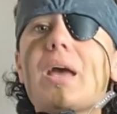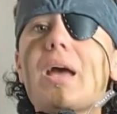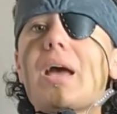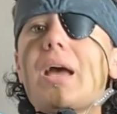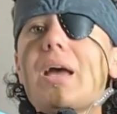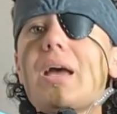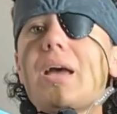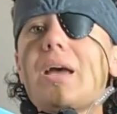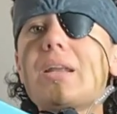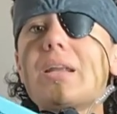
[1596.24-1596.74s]

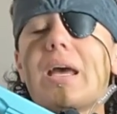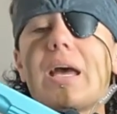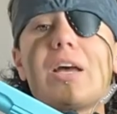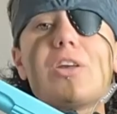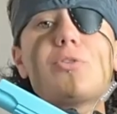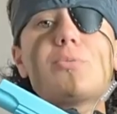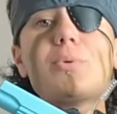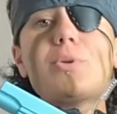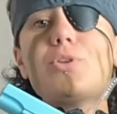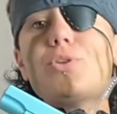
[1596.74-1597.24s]
and
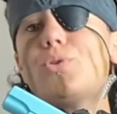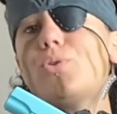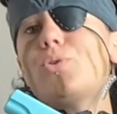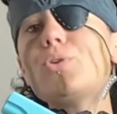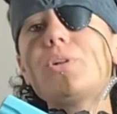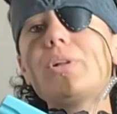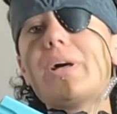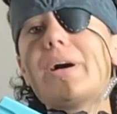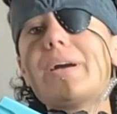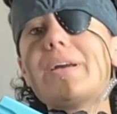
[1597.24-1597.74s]
has been
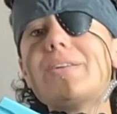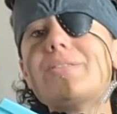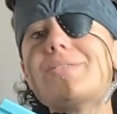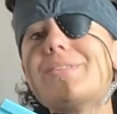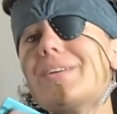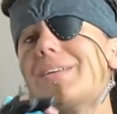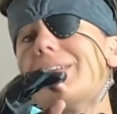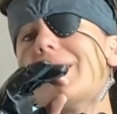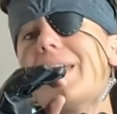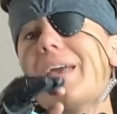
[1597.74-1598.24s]
utilized
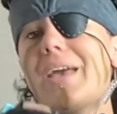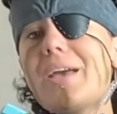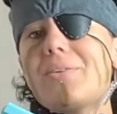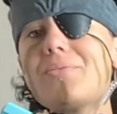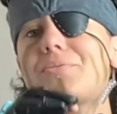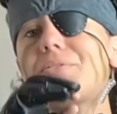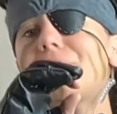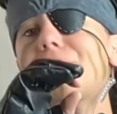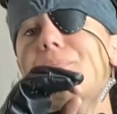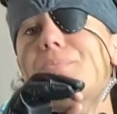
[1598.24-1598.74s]
in
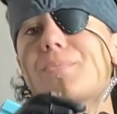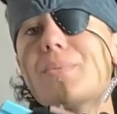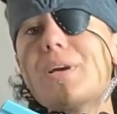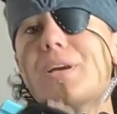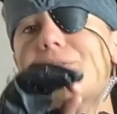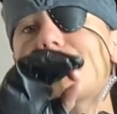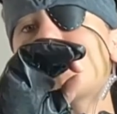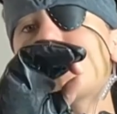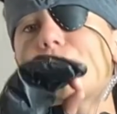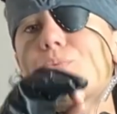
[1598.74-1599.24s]
every
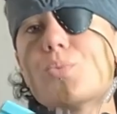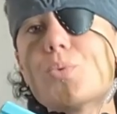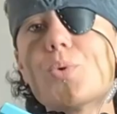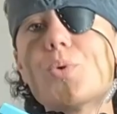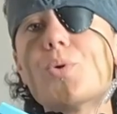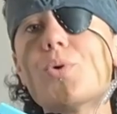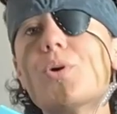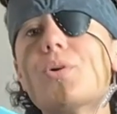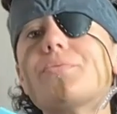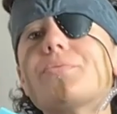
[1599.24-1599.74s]
major
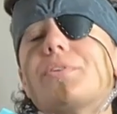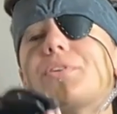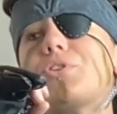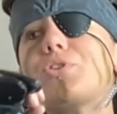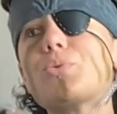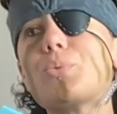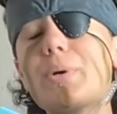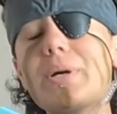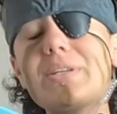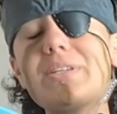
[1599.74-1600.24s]
war of the
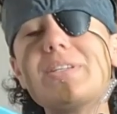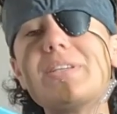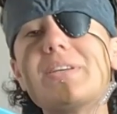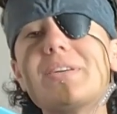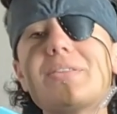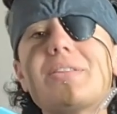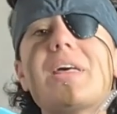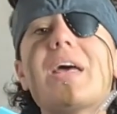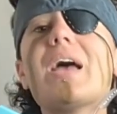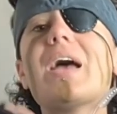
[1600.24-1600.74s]

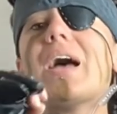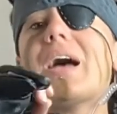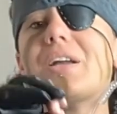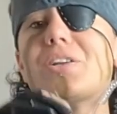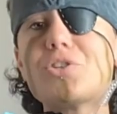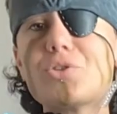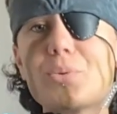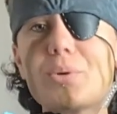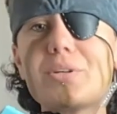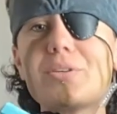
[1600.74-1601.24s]
20th
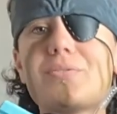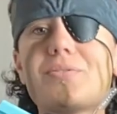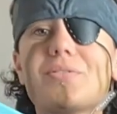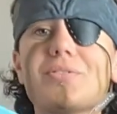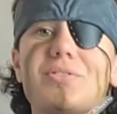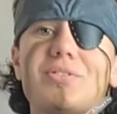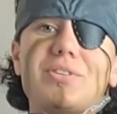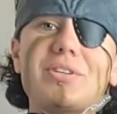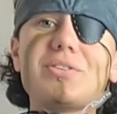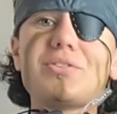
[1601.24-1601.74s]
and
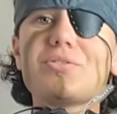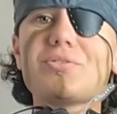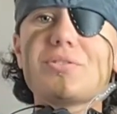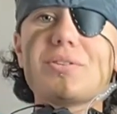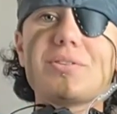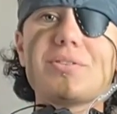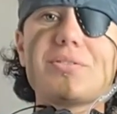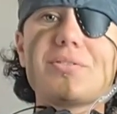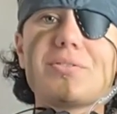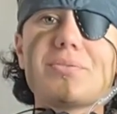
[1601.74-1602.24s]
21st
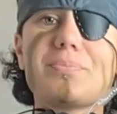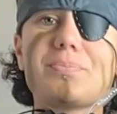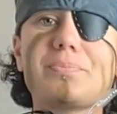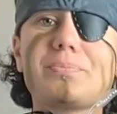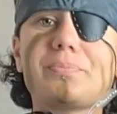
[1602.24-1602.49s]
centuries.